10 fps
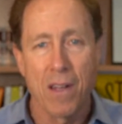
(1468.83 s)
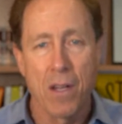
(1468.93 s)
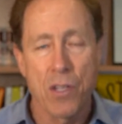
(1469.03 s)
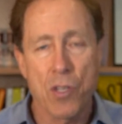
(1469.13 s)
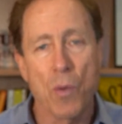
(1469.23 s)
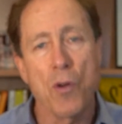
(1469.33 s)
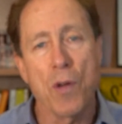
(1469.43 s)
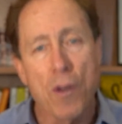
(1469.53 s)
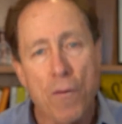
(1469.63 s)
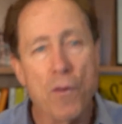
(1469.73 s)
So when you're
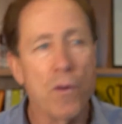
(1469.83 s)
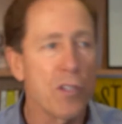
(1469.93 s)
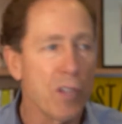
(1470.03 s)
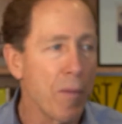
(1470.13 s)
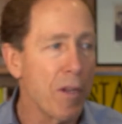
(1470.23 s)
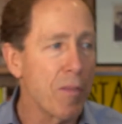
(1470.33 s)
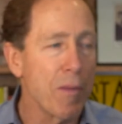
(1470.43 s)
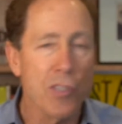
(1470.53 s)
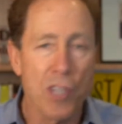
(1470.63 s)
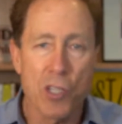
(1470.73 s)
interviewing somebody to be a
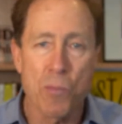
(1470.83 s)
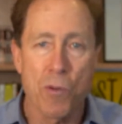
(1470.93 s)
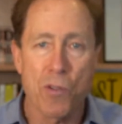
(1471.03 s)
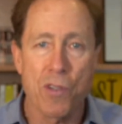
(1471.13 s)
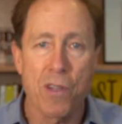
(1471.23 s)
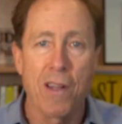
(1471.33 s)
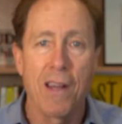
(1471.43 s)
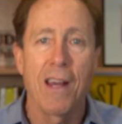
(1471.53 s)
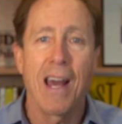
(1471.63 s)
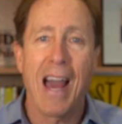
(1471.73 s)
salesperson,
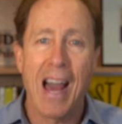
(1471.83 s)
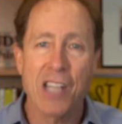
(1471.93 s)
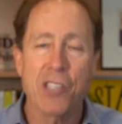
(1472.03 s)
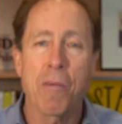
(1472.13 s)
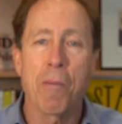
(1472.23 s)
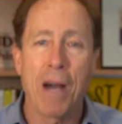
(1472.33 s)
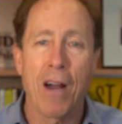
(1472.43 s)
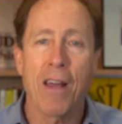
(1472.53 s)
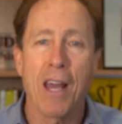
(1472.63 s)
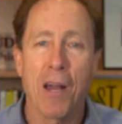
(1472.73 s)
ask them
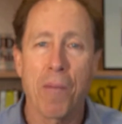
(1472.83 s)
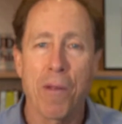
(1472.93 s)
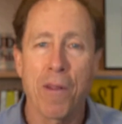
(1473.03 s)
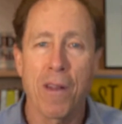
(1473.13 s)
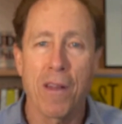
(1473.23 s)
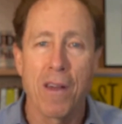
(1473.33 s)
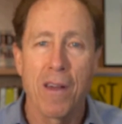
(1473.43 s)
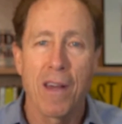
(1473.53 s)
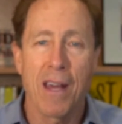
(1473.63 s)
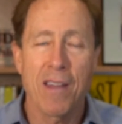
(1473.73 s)
about accountability
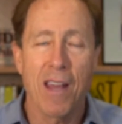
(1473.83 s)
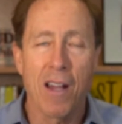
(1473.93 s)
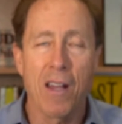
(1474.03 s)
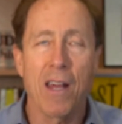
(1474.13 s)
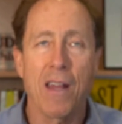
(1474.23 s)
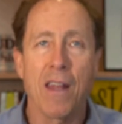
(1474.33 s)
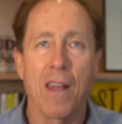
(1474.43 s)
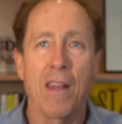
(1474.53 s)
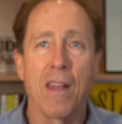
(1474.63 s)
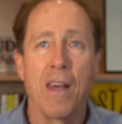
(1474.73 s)
and
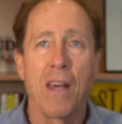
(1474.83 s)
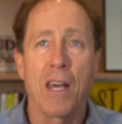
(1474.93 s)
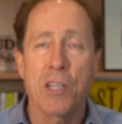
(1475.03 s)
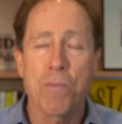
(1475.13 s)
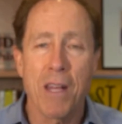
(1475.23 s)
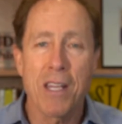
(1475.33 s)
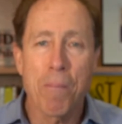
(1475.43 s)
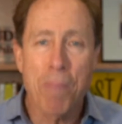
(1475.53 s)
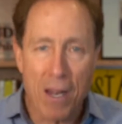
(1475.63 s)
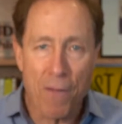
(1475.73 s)
and explain the
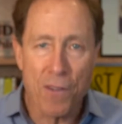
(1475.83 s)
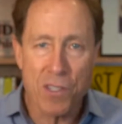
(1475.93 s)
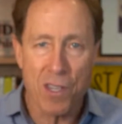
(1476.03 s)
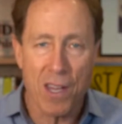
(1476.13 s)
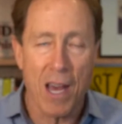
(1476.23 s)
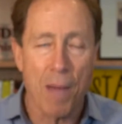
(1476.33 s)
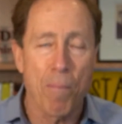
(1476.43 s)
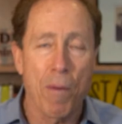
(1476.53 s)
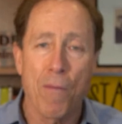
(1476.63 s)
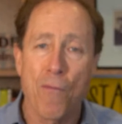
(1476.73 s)
benefits of that.
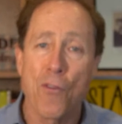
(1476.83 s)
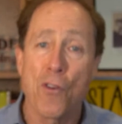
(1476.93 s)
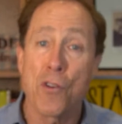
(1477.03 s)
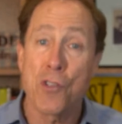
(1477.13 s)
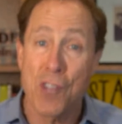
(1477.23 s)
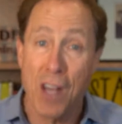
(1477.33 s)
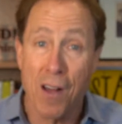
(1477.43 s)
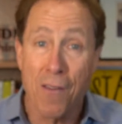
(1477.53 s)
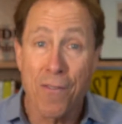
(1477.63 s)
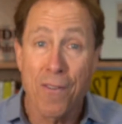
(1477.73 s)
But for
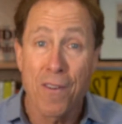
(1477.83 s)
yourself,